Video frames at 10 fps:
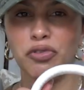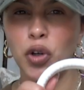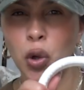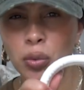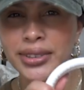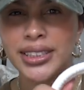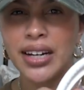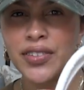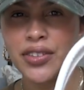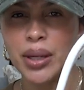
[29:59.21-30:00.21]
foam
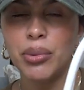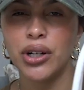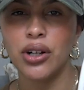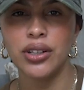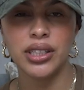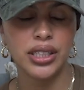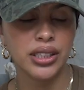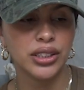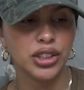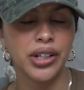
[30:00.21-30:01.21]
stuff that they put on
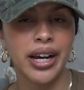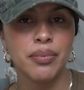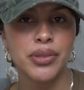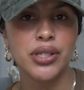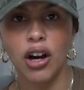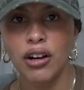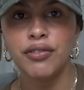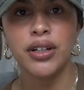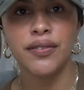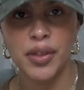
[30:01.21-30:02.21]
the straps off
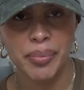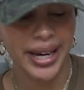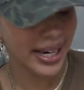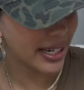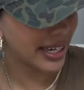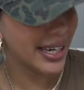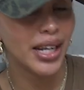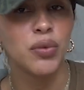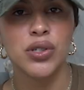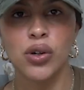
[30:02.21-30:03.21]
of the bag, and
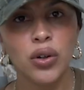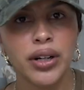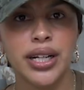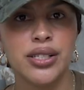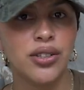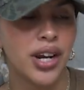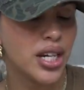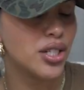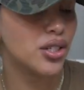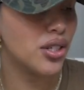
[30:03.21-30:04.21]
it was already scratched,